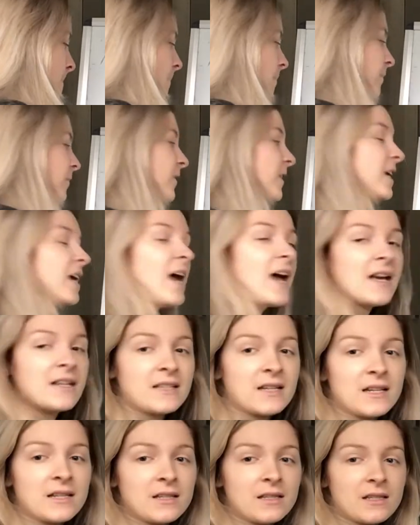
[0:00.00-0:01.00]
The
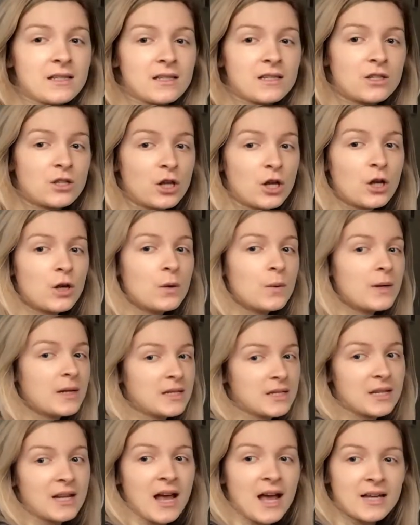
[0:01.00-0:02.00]
addends. 2 is
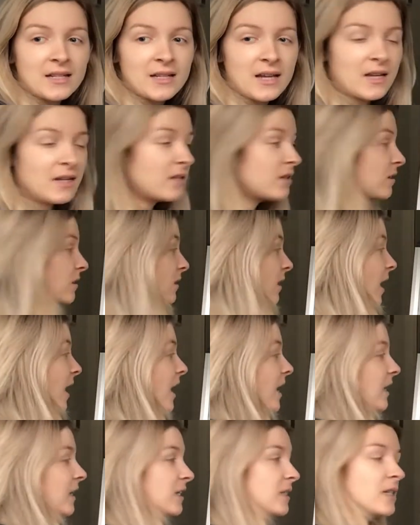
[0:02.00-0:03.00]
an addend,
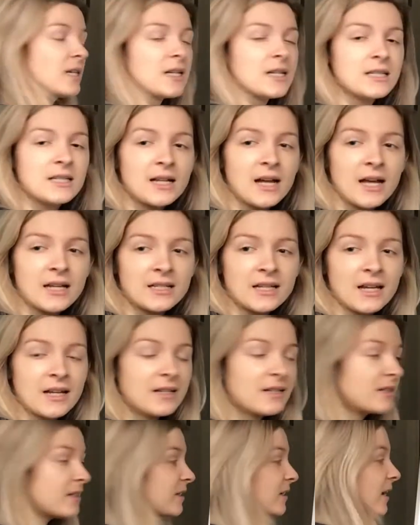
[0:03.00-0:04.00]
8 is an
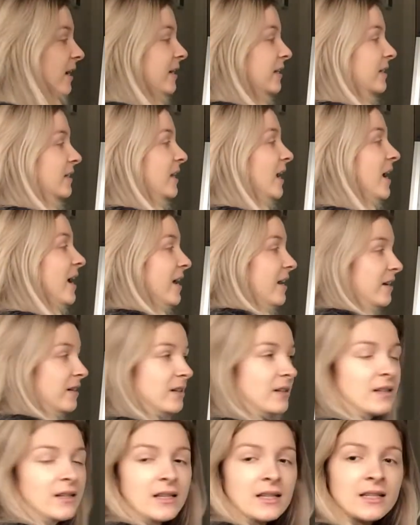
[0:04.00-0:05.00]
addend, and
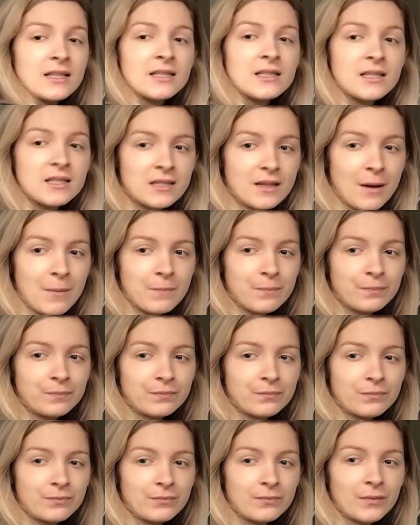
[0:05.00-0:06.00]
10 is the sum.
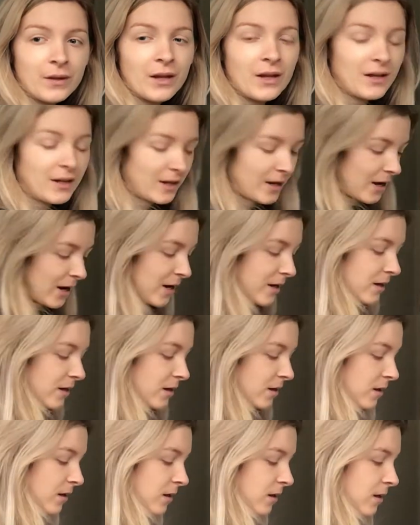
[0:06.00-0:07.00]
Okay,
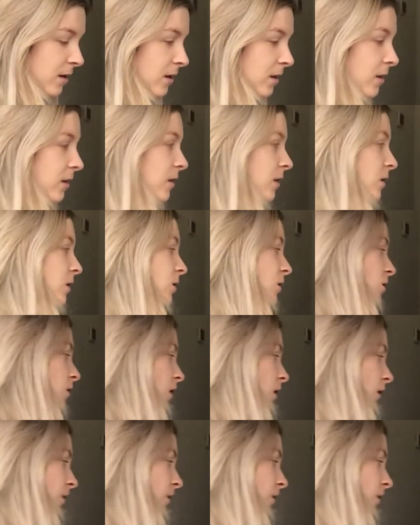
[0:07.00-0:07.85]
so